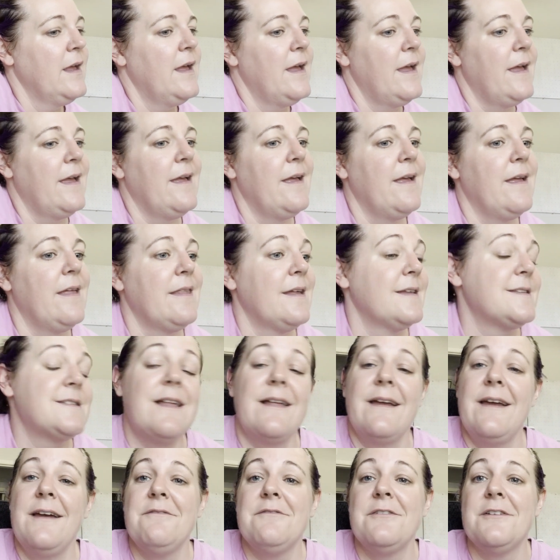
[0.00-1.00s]
And that's
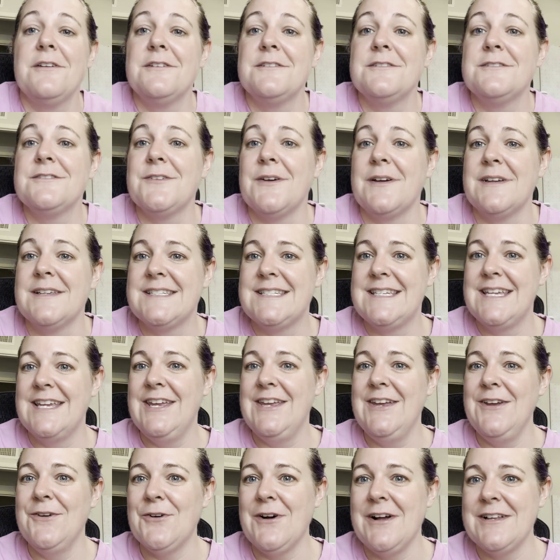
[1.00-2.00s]
all I have. So I'll
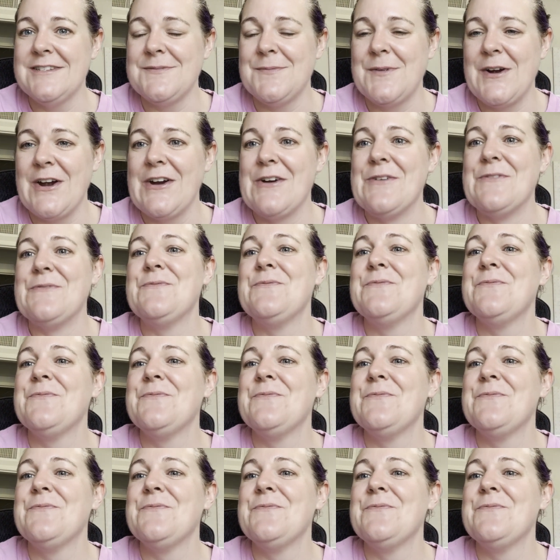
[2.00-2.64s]
see you all tomorrow.